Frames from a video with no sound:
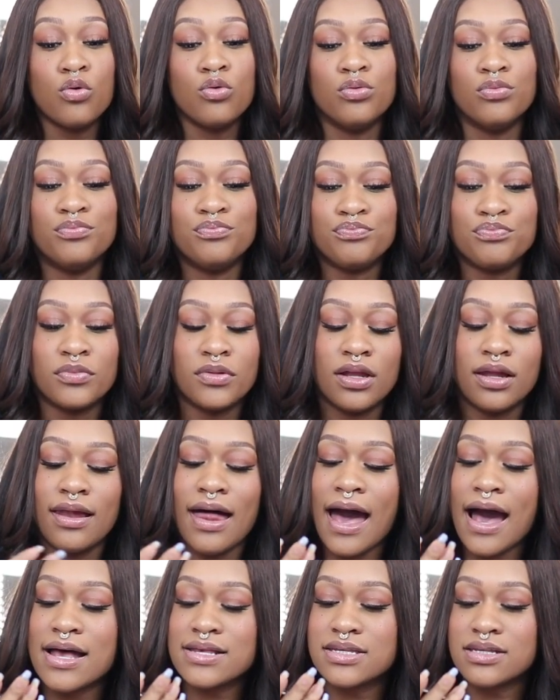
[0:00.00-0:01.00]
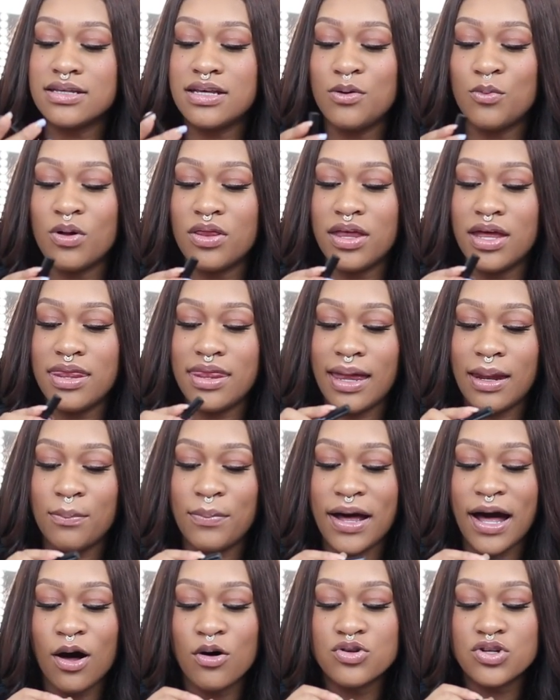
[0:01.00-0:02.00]
Ooh, lastly, within
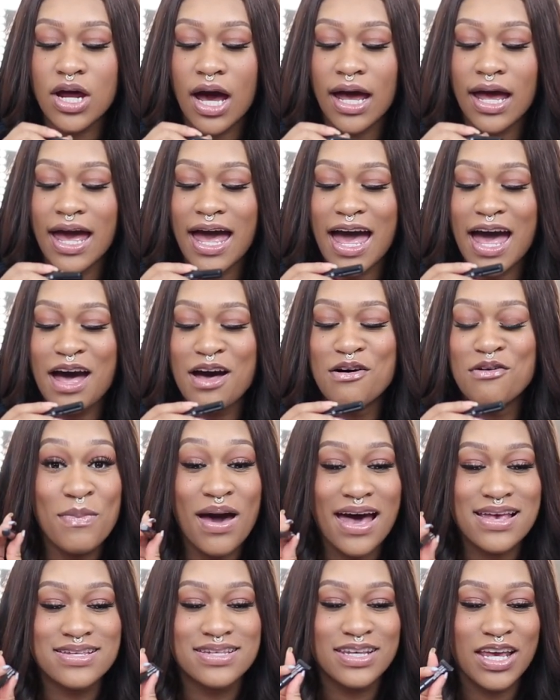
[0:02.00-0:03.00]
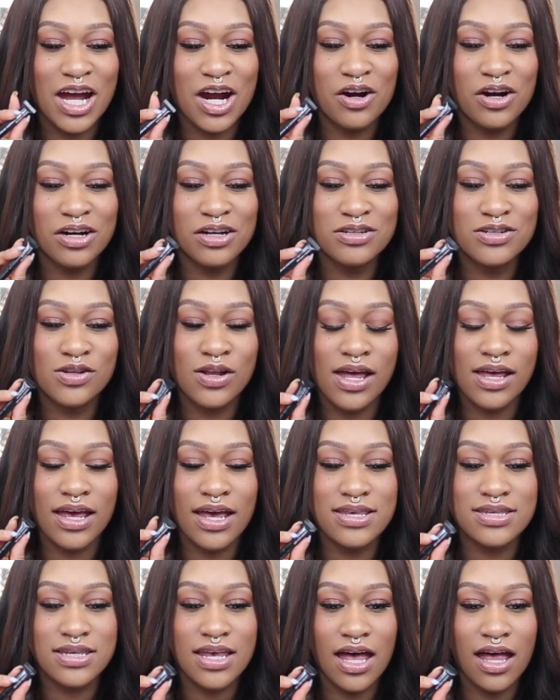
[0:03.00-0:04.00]
that pouch, I have mascara. So like
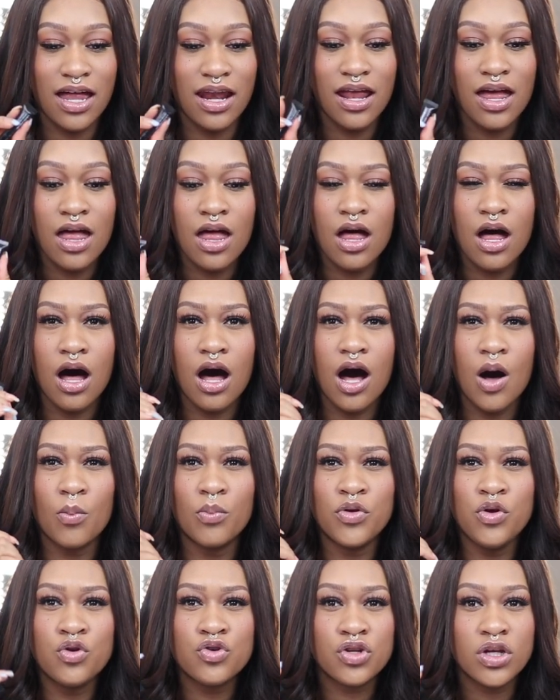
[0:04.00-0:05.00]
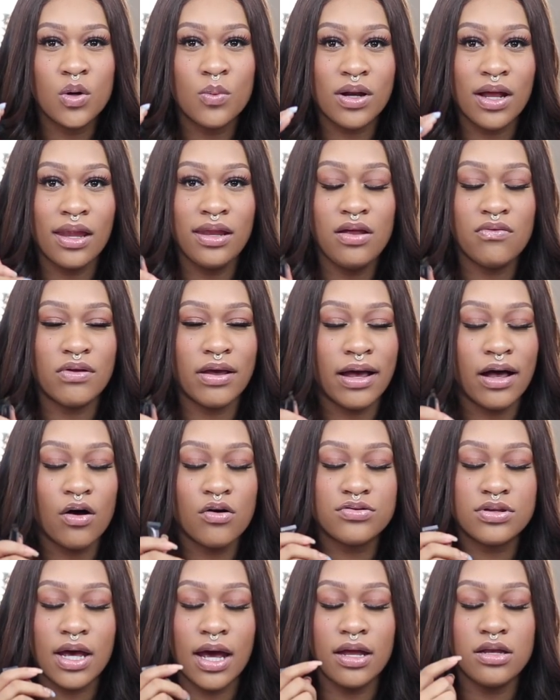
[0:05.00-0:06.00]
I said, usually when I leave the
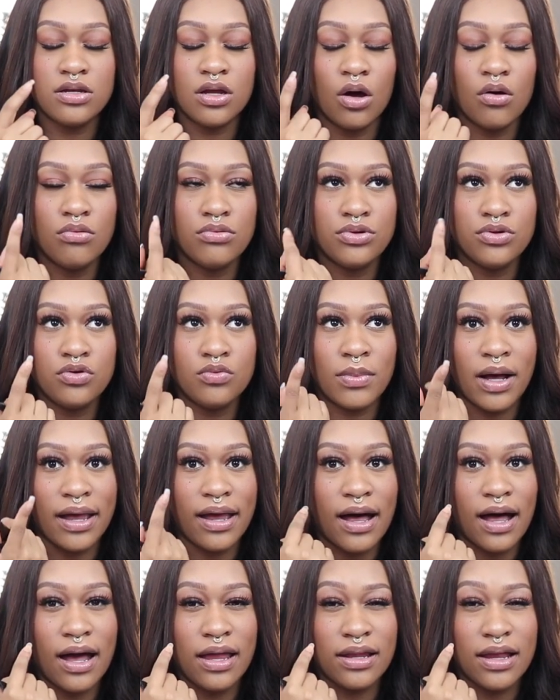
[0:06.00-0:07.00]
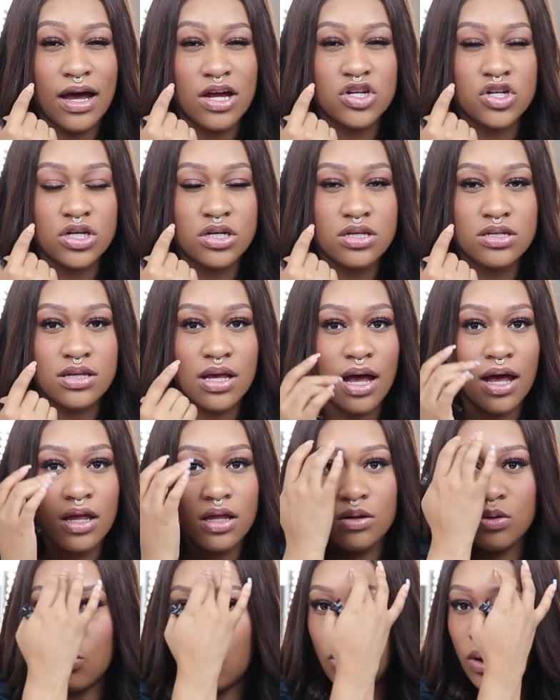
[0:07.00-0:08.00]
house, I don't do my eyelashes.
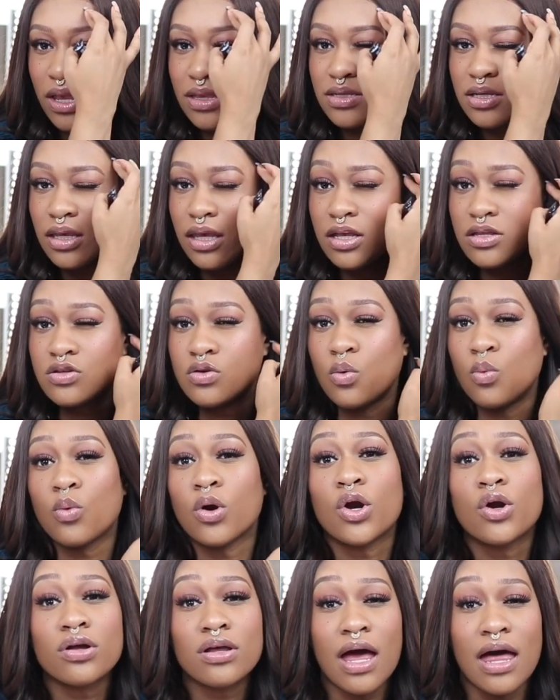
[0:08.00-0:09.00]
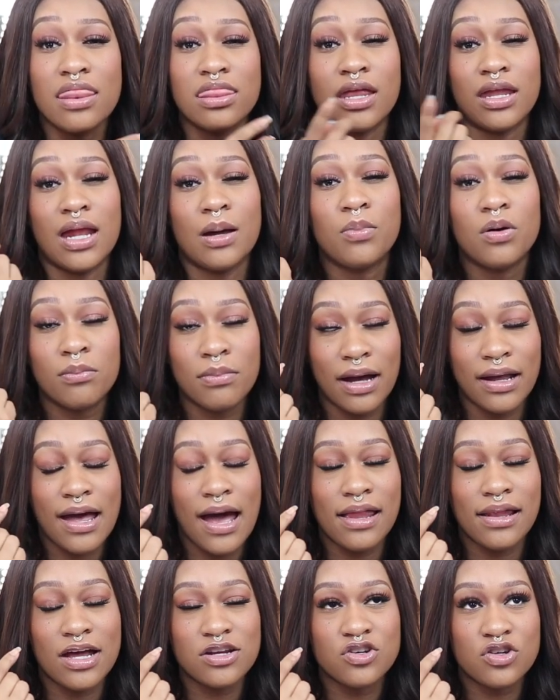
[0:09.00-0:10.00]
I wait to get to work and then I put my
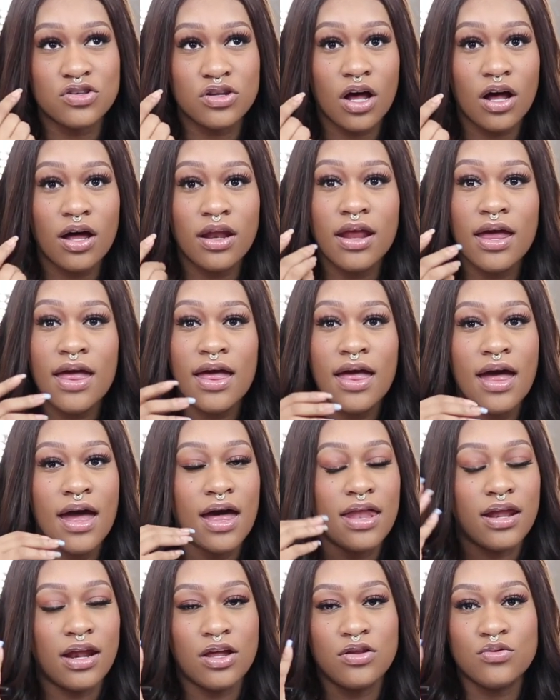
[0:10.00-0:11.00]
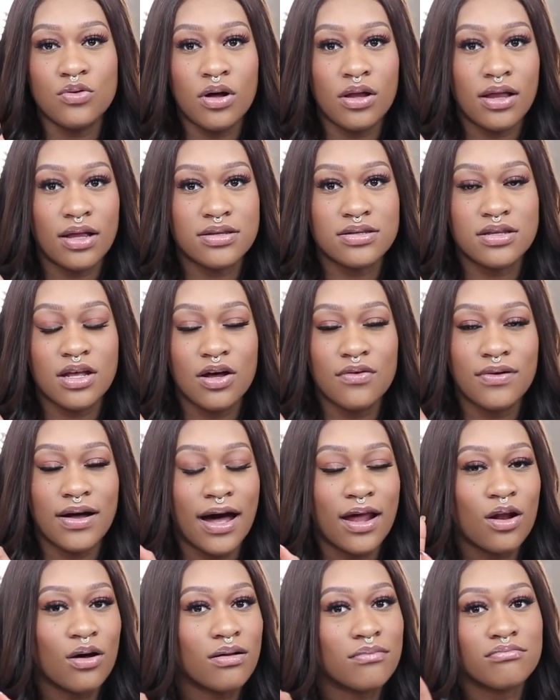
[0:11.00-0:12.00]
eyelashes on and then I do all that stuff.
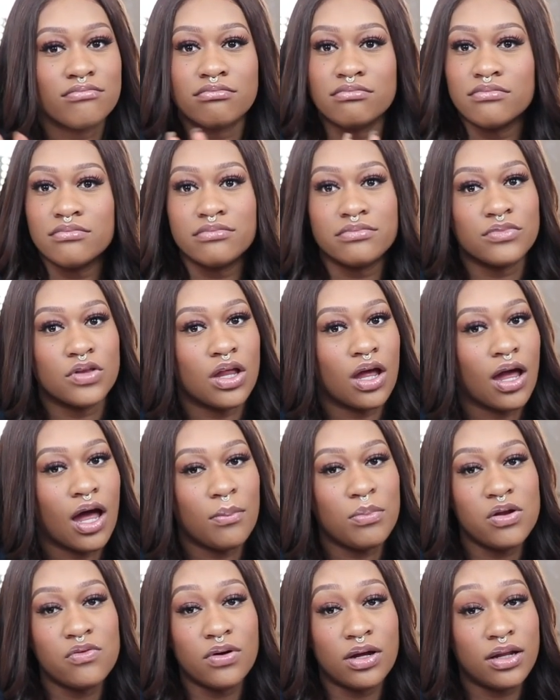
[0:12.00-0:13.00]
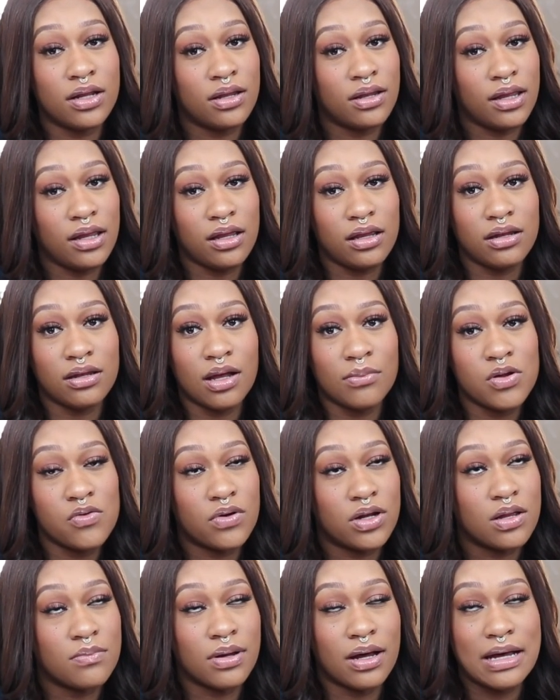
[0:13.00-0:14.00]
I'll be running late. I'll be
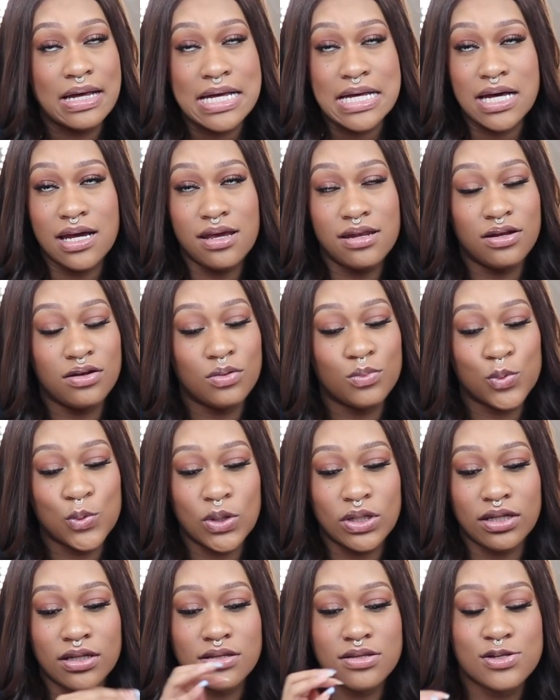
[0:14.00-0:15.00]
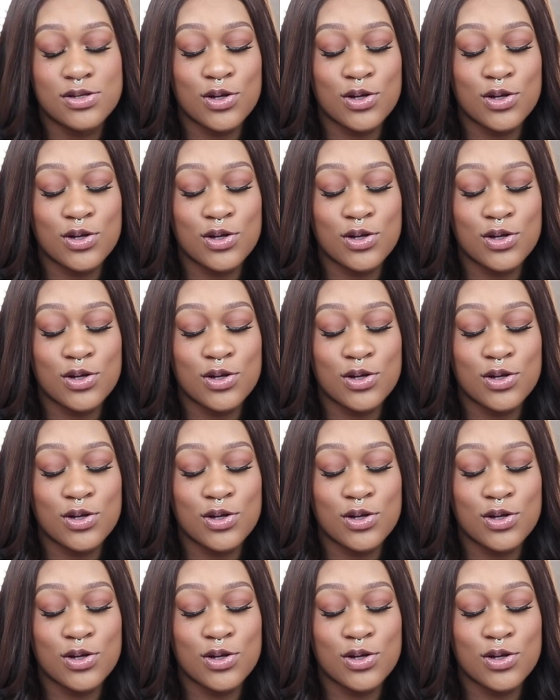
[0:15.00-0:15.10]
running behind in the morning.